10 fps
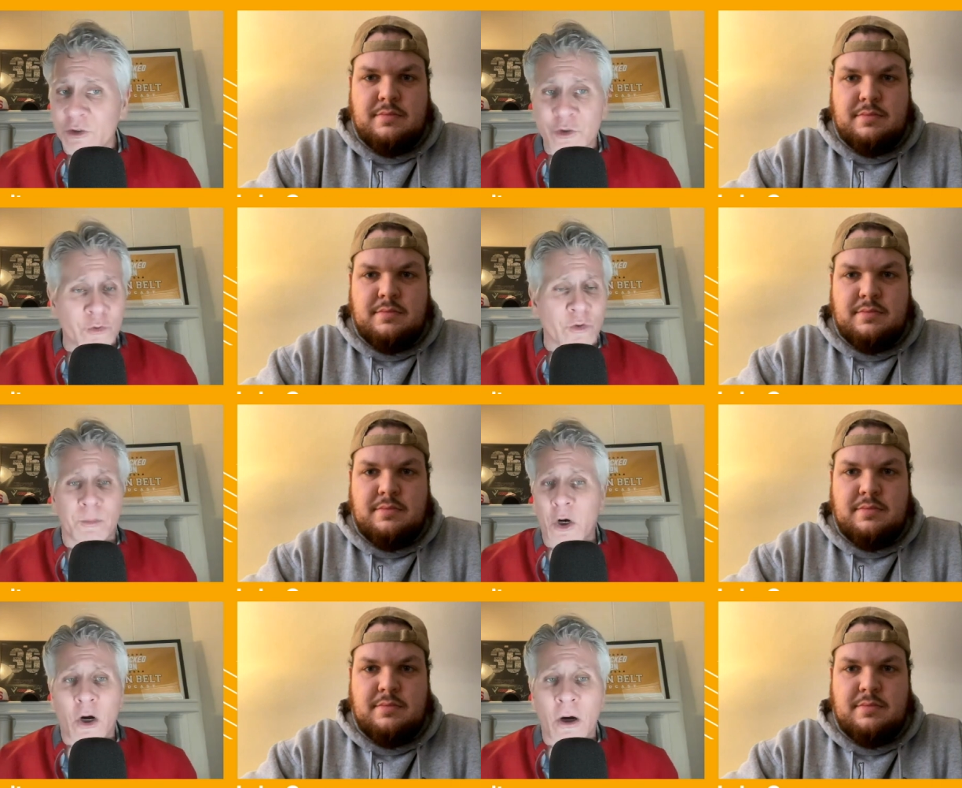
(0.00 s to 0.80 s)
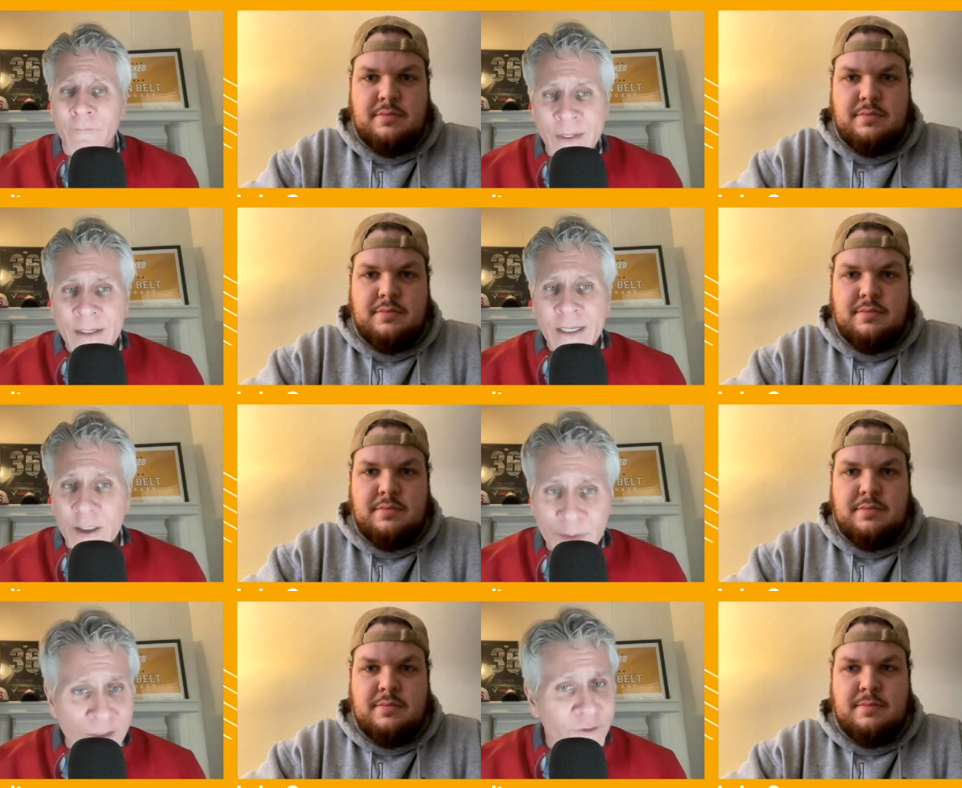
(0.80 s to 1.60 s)
Speaker 1: shoot the ball. It'll
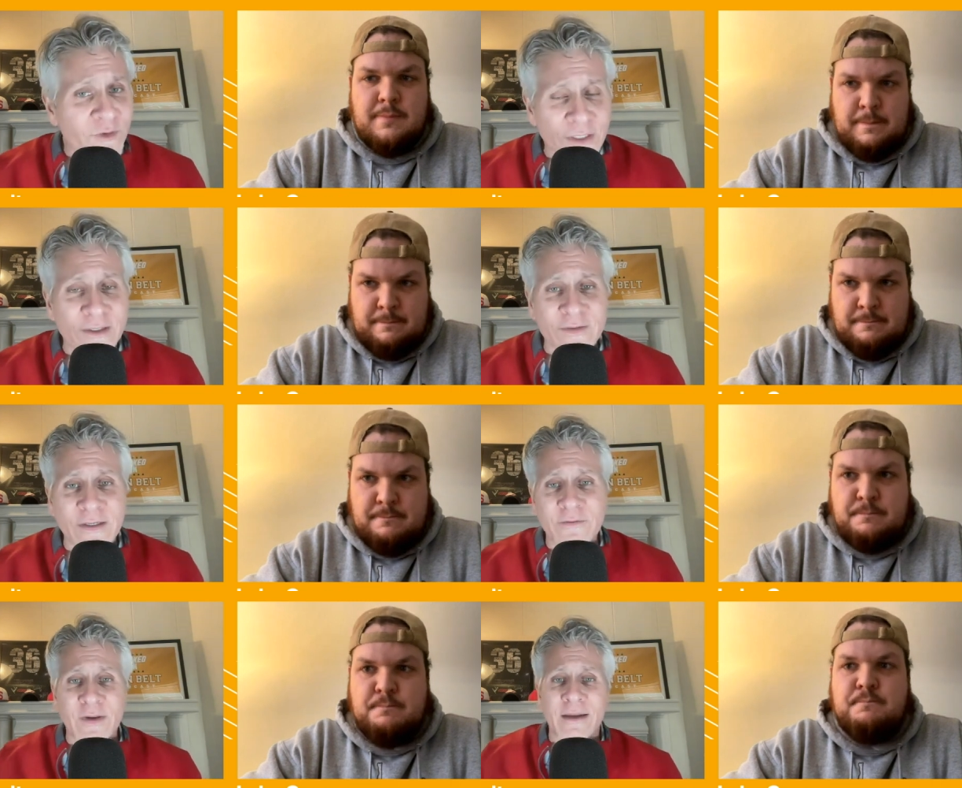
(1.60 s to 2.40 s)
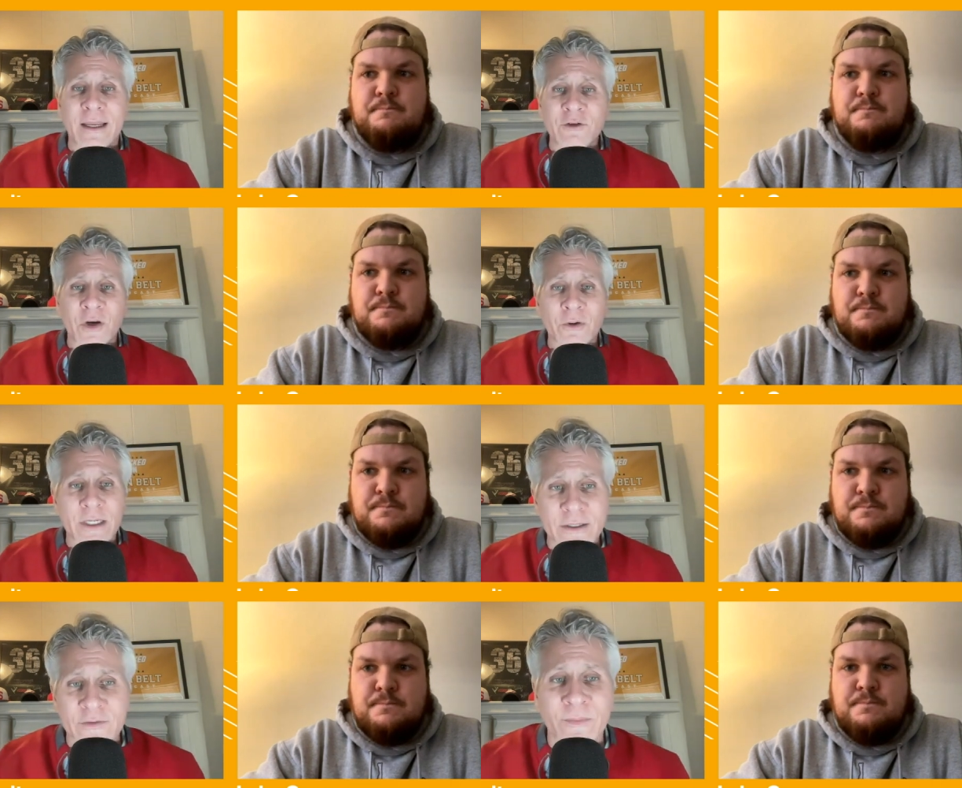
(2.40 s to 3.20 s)
be interesting to see if Dan D'Antoni
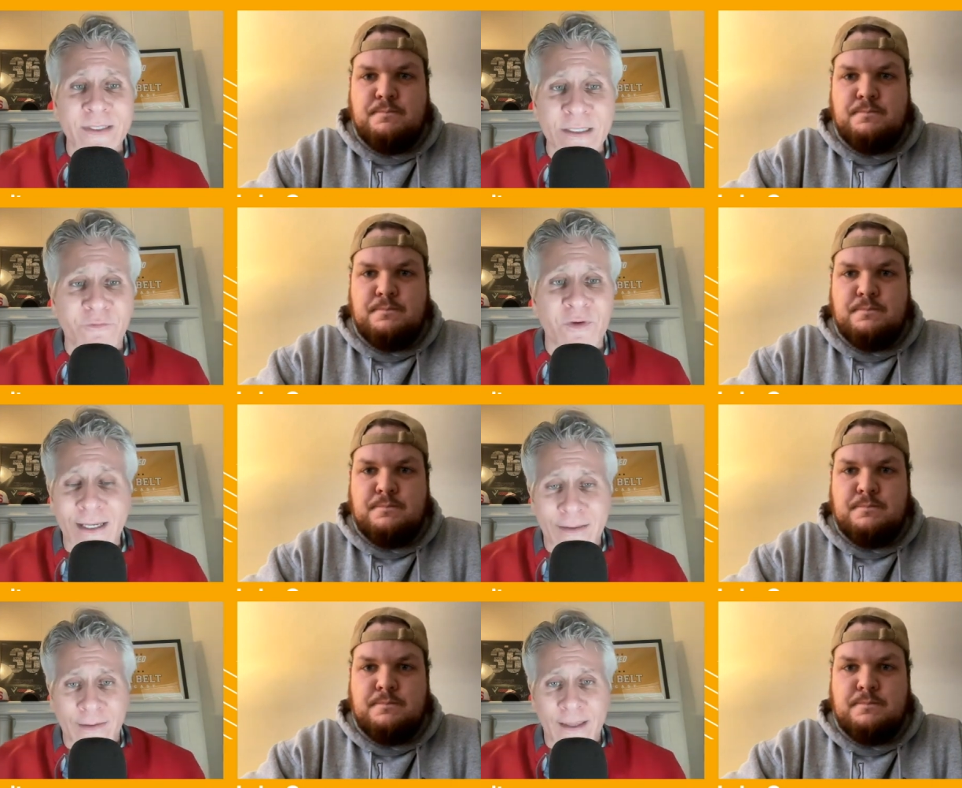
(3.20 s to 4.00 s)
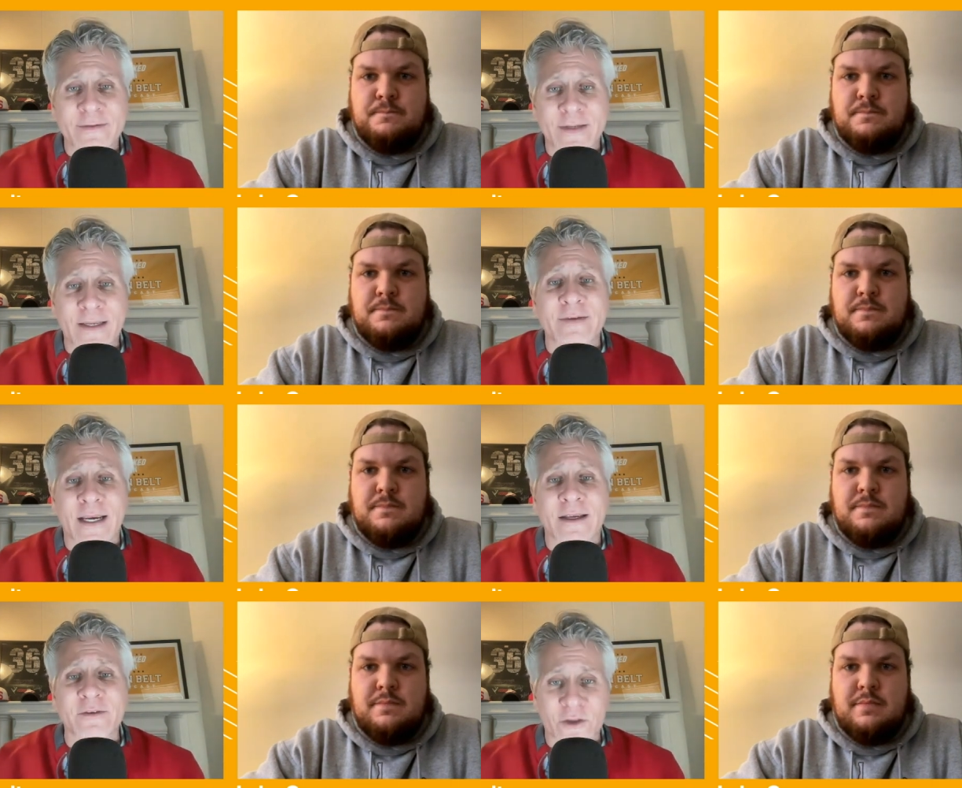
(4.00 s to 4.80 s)
does something differently on the last 10
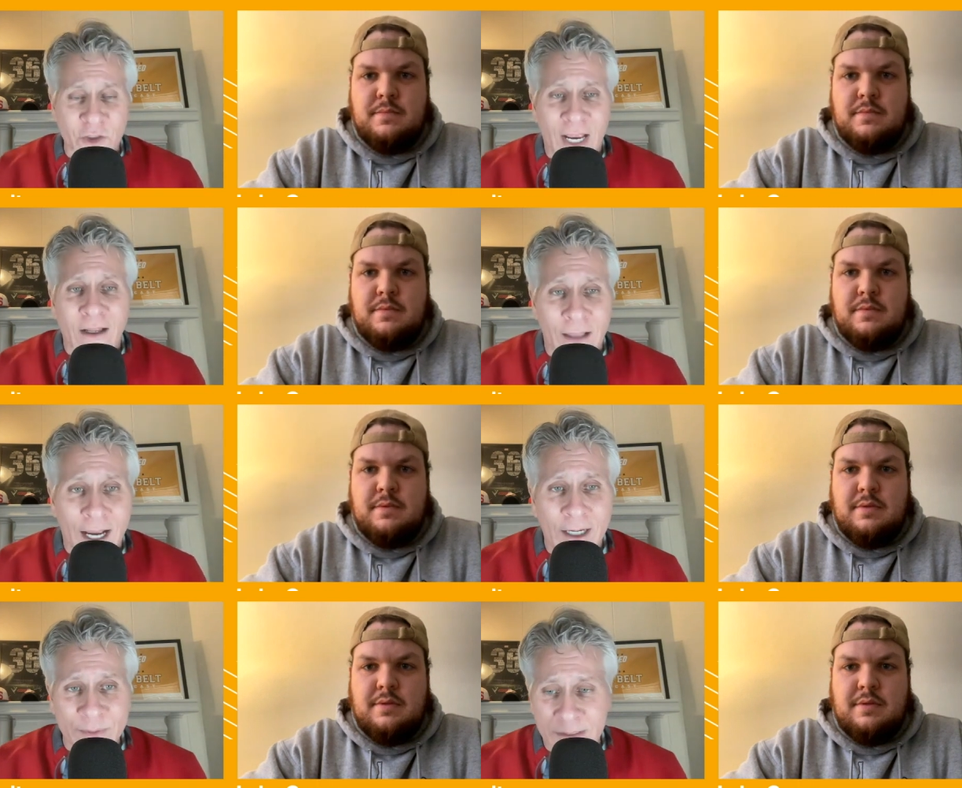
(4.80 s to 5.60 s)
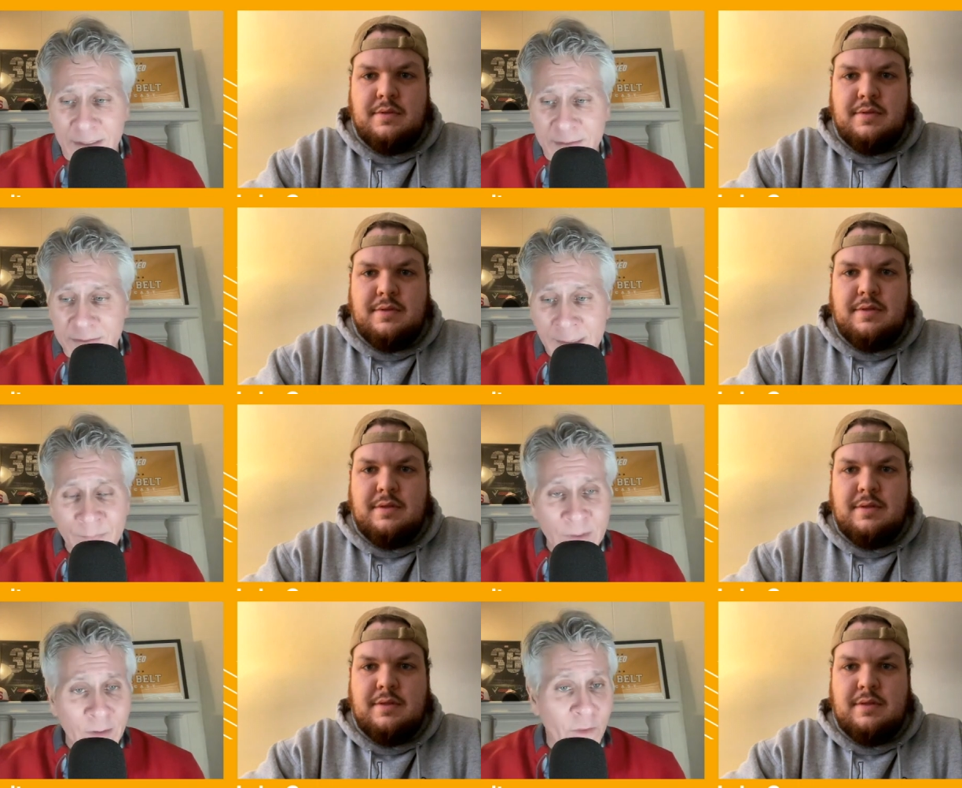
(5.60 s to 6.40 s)
seconds of the shot clock because
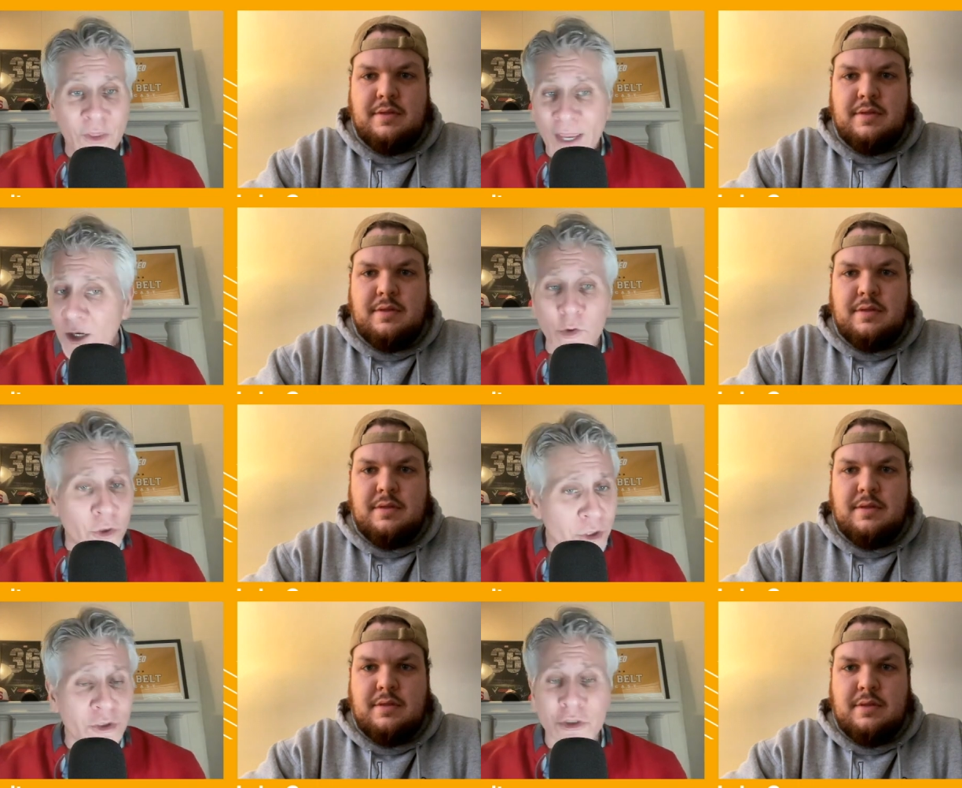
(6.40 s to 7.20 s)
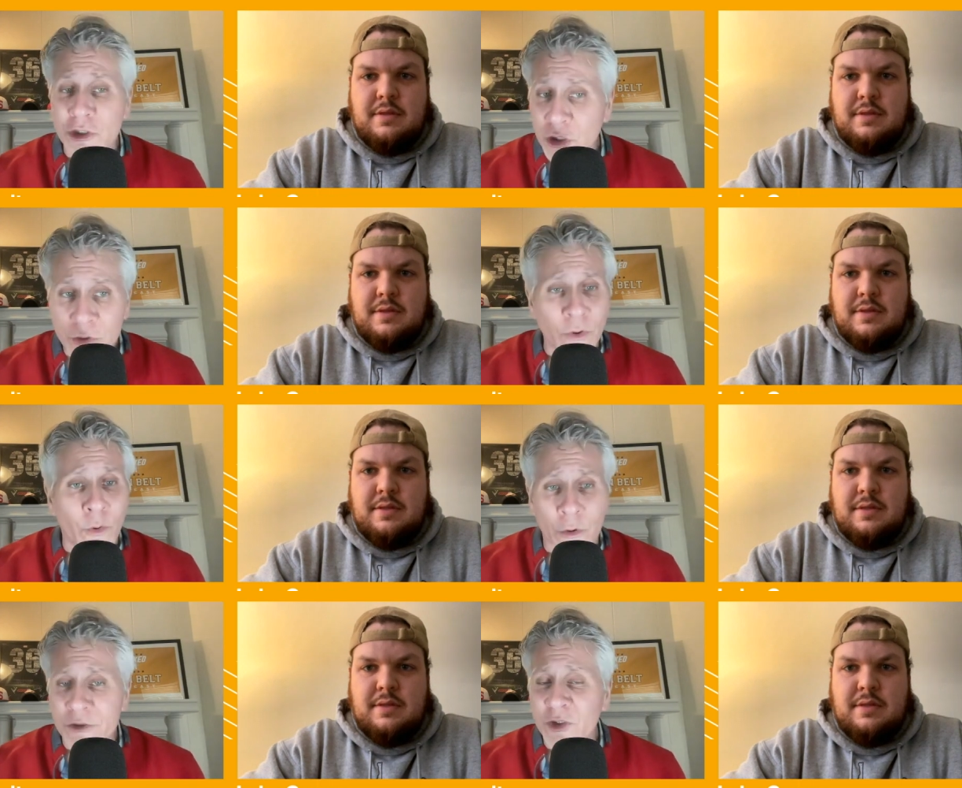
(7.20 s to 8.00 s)
they don't look to shoot
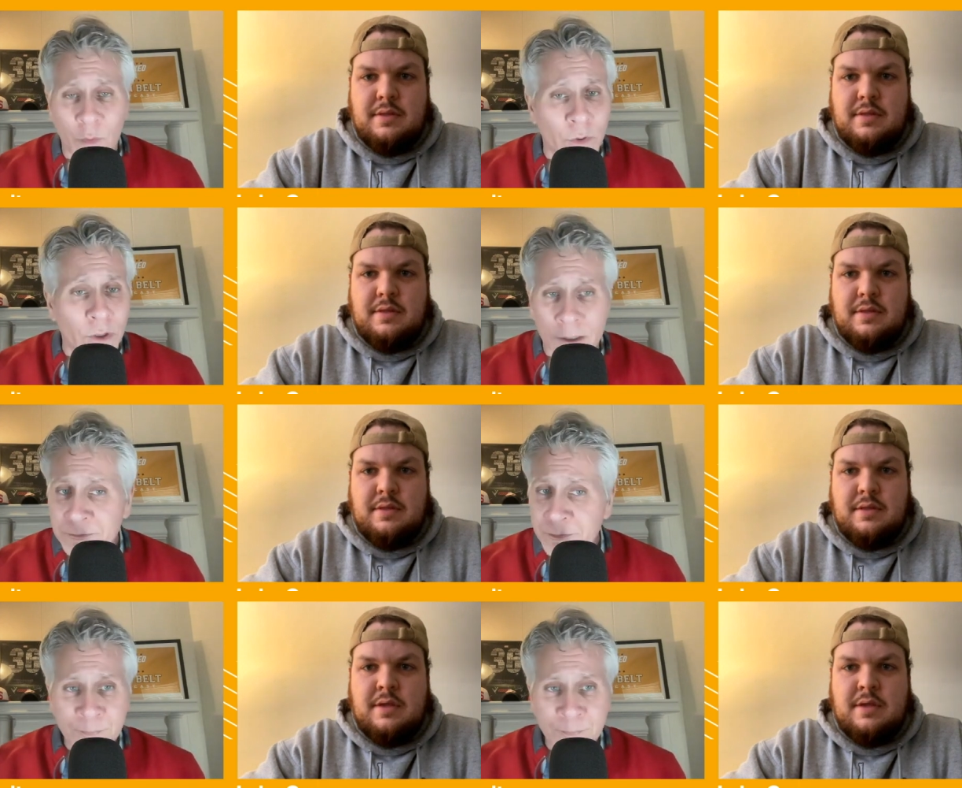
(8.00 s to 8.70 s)
or score.